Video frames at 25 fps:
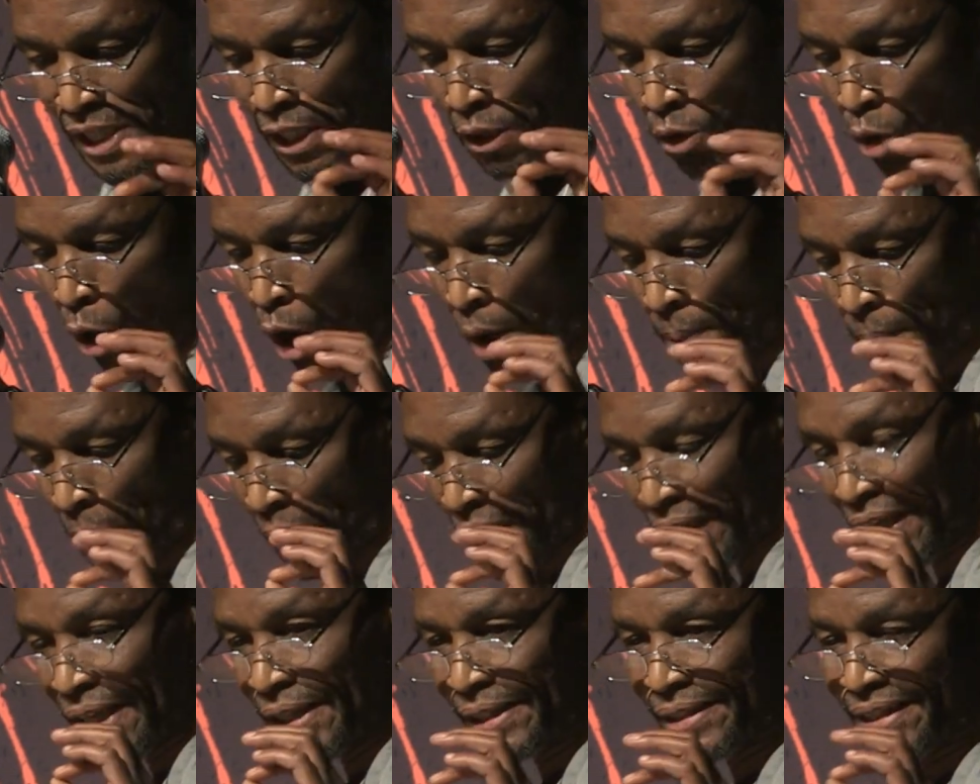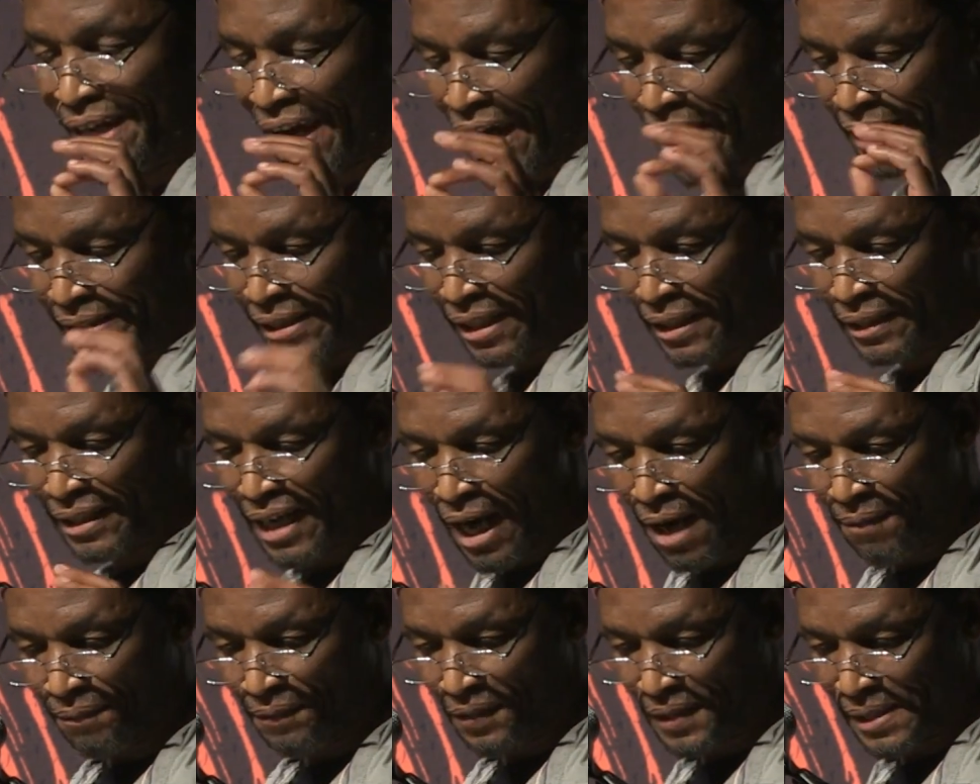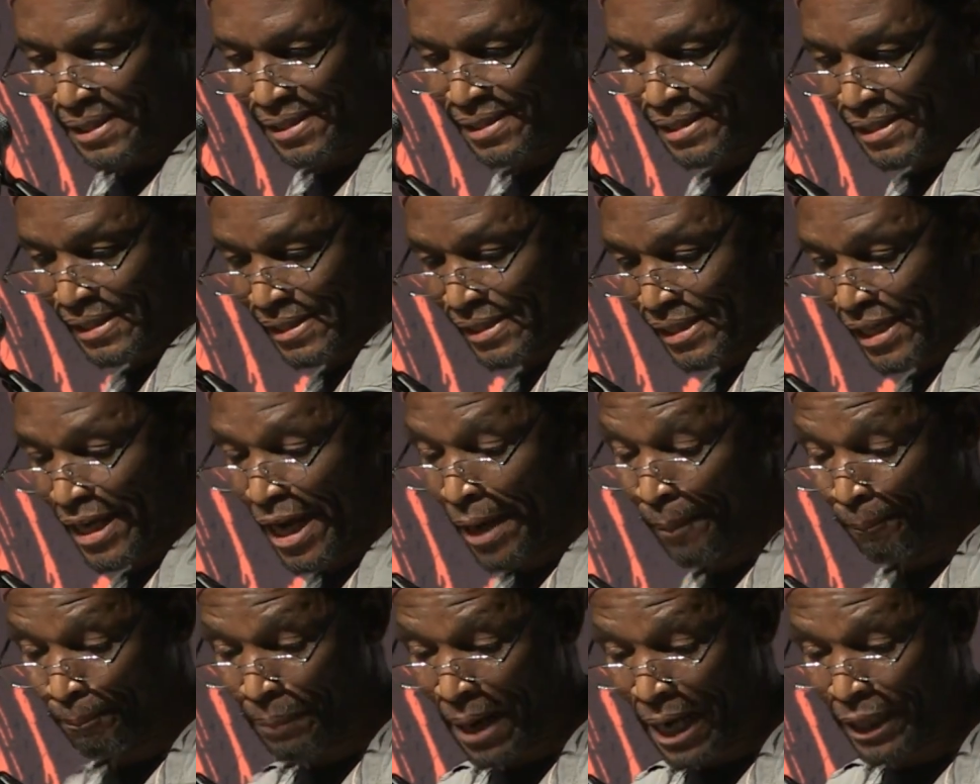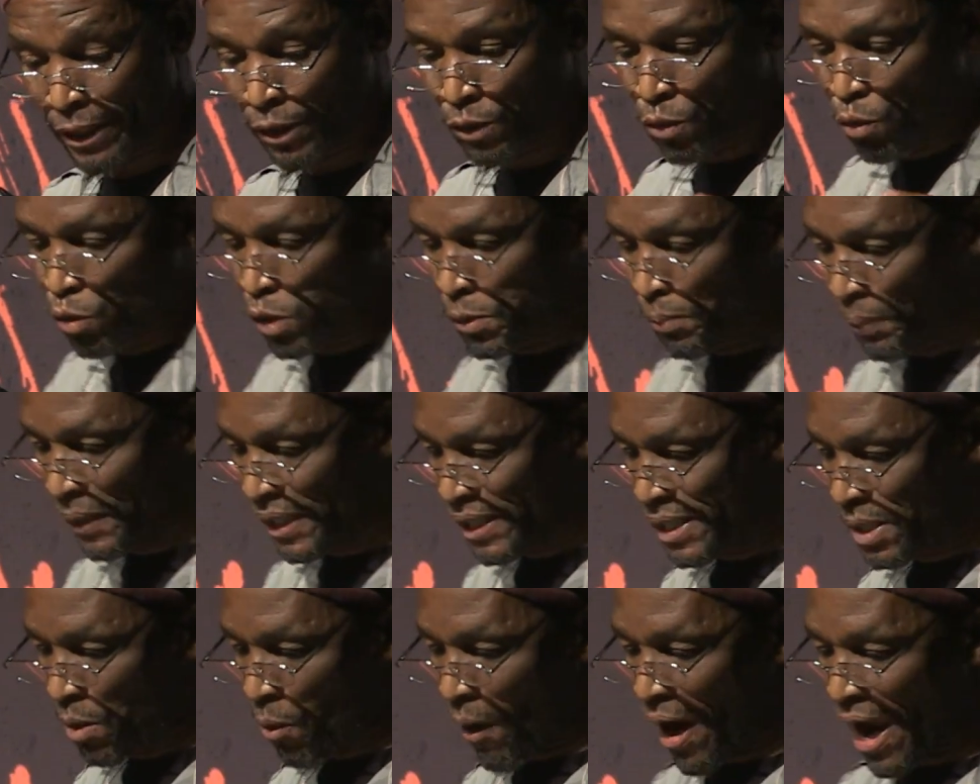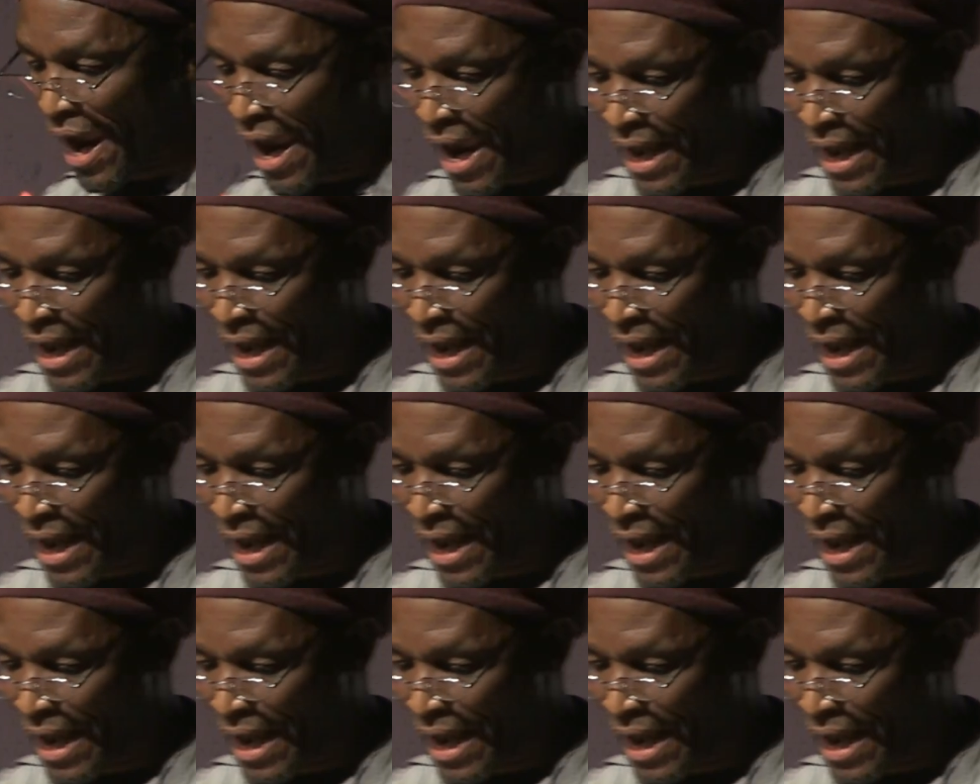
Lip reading: Incorporated and Kafur CC and Bantus PTY